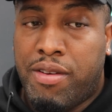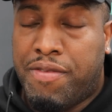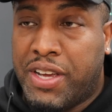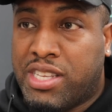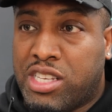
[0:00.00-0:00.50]

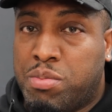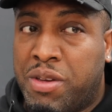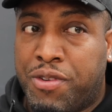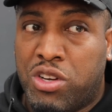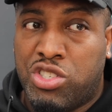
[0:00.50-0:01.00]
Victor
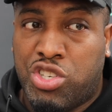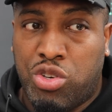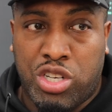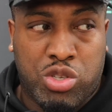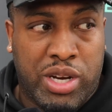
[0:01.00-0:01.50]
Smith, on June
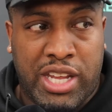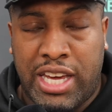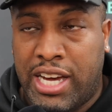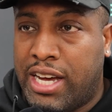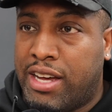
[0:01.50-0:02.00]
the
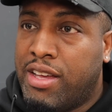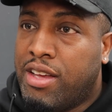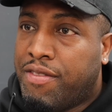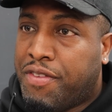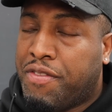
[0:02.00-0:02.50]

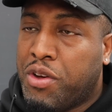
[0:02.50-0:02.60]
25th.